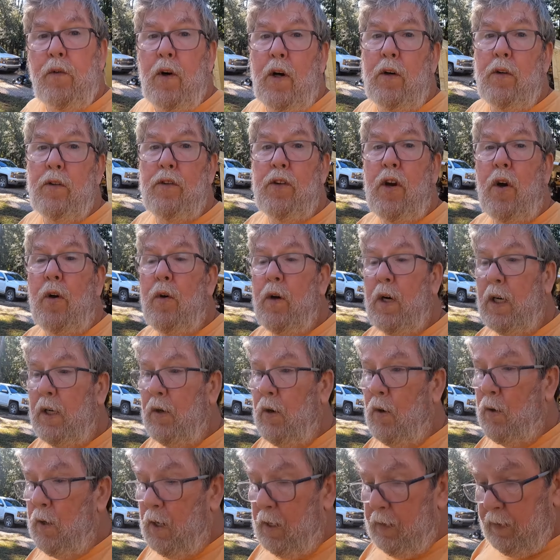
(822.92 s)
roads going
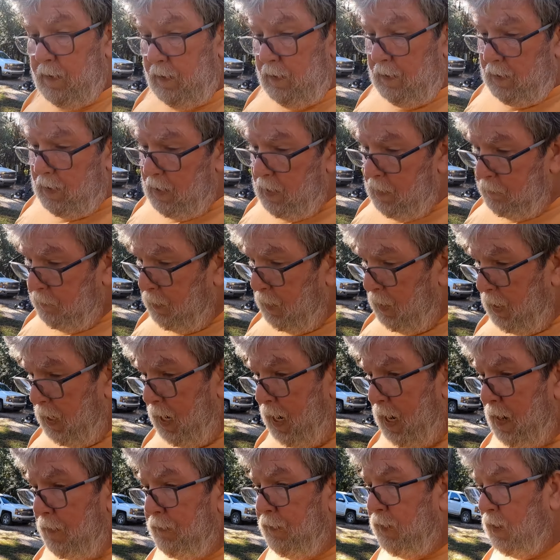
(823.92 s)
north. I'm going to
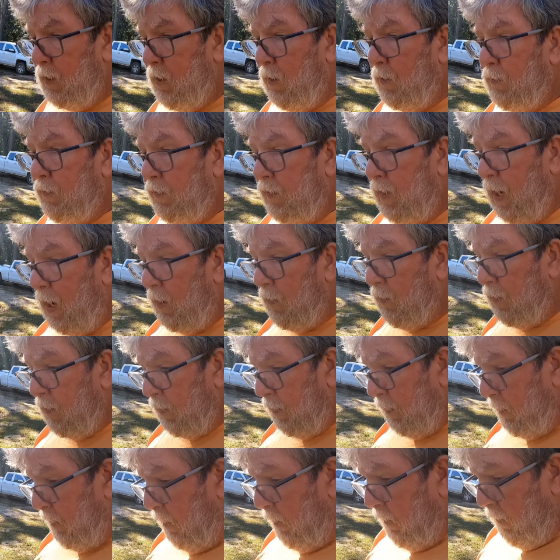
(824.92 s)
have to go
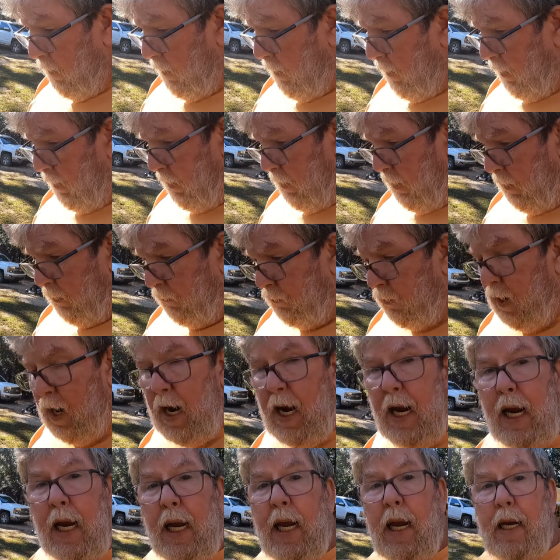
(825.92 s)
south,
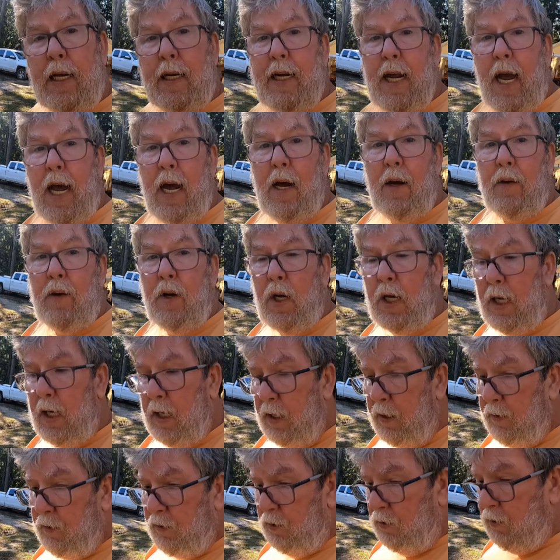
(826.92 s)
try and get down
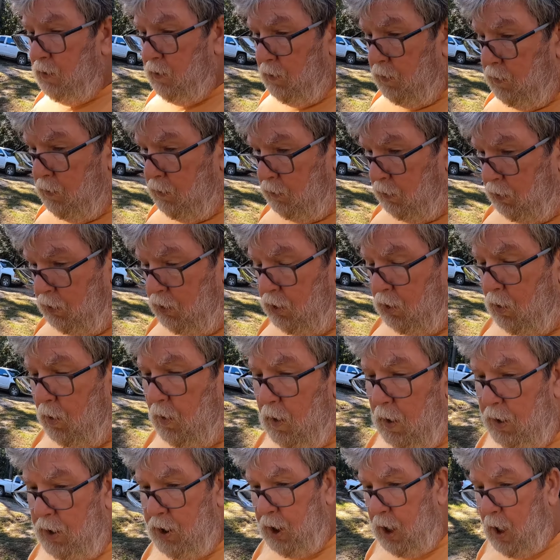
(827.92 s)
into
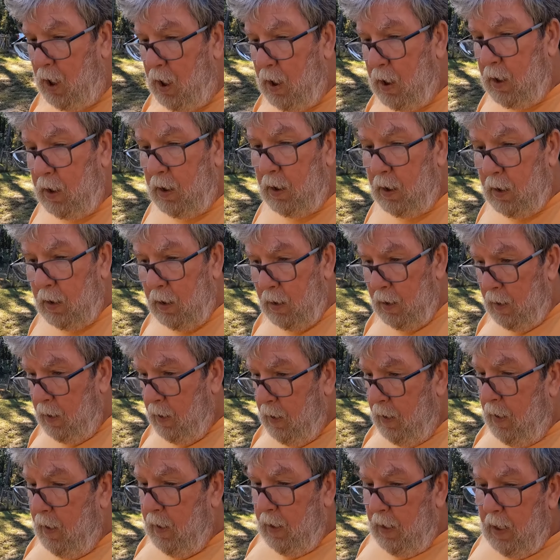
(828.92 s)
Georgia,
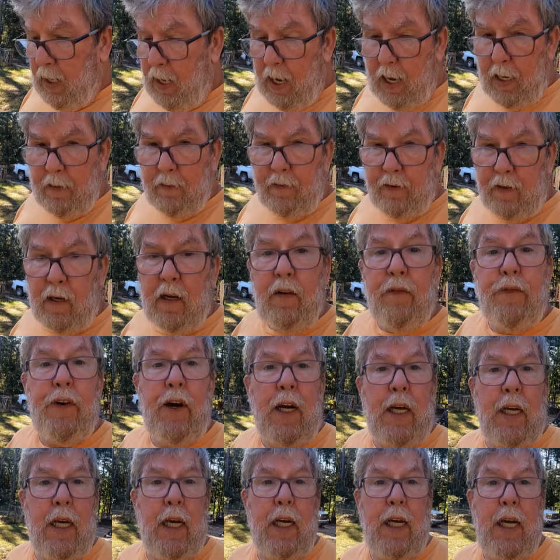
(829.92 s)
and see if
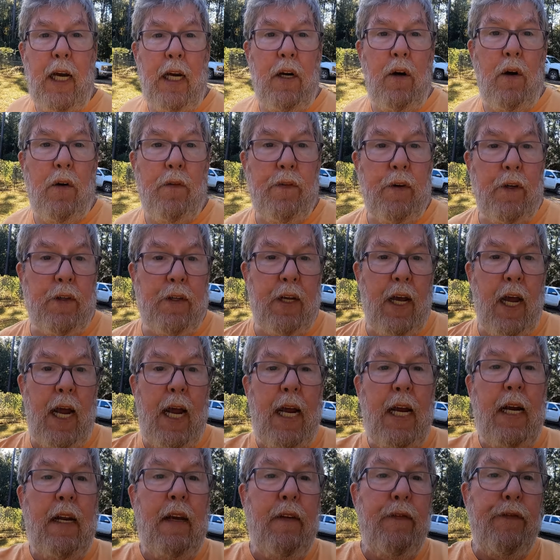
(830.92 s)
I can get over to
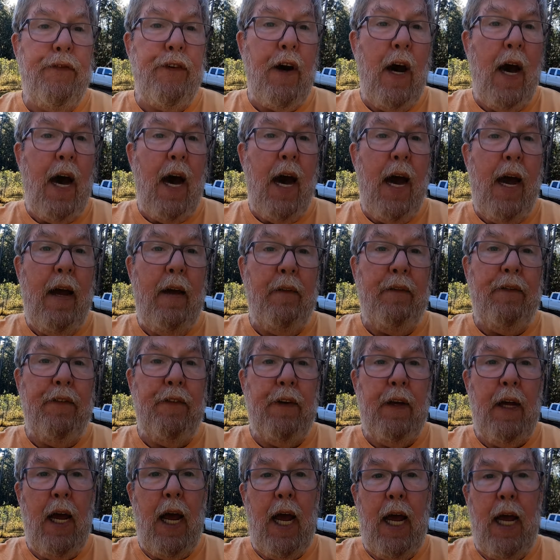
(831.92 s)

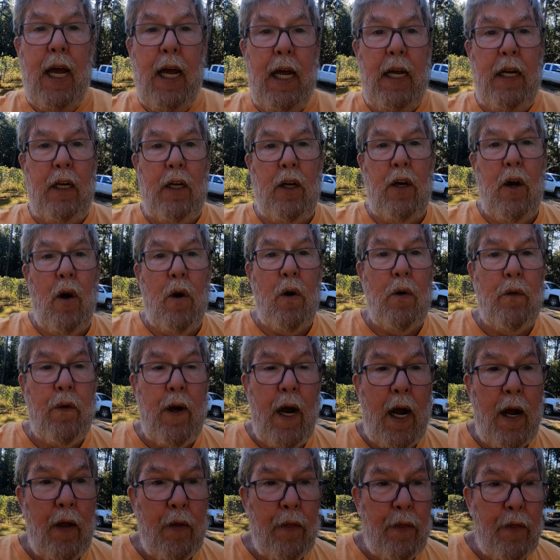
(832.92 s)
85 and go
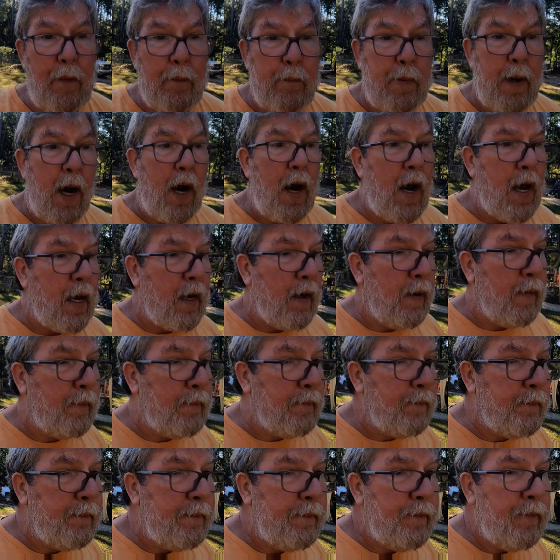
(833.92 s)
around the
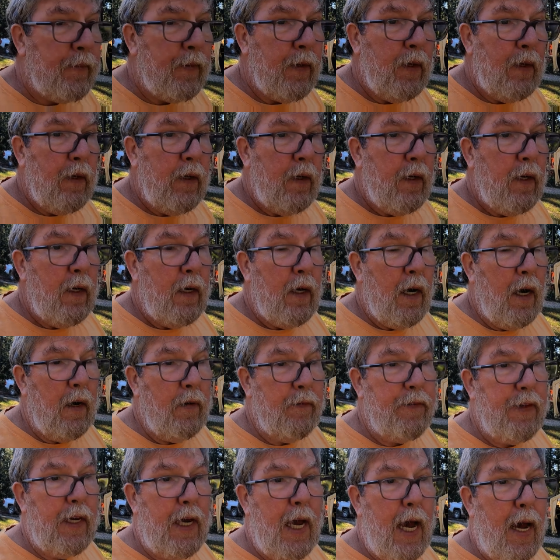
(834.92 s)
bottom
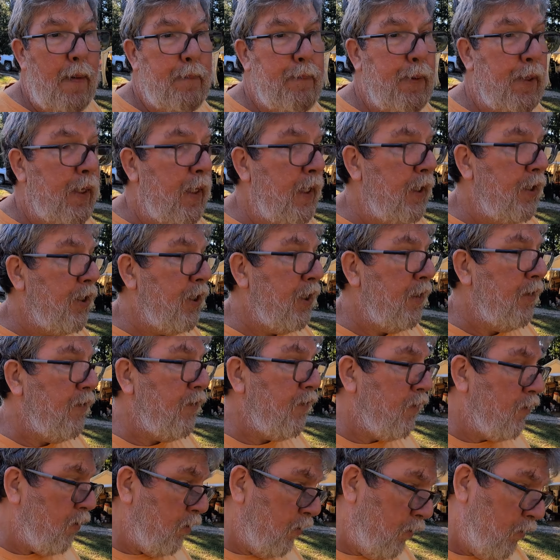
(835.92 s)
of the
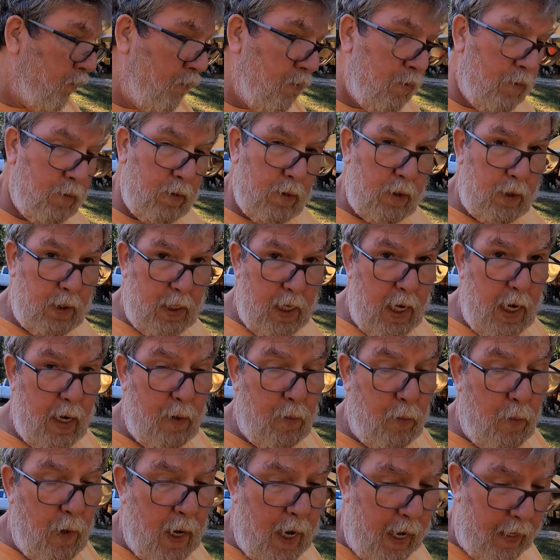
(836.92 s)
Appalachians to
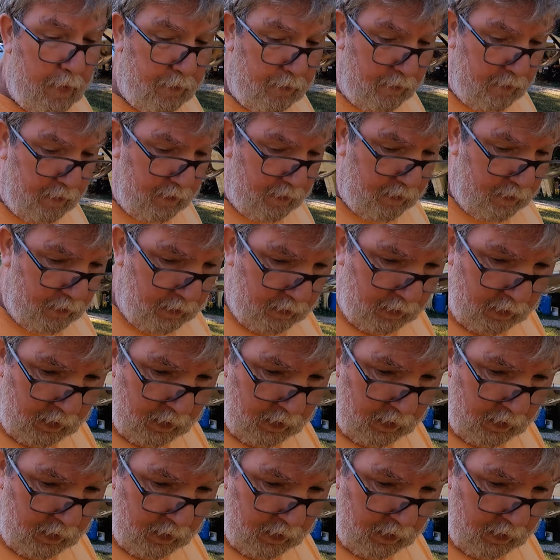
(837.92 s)
get west.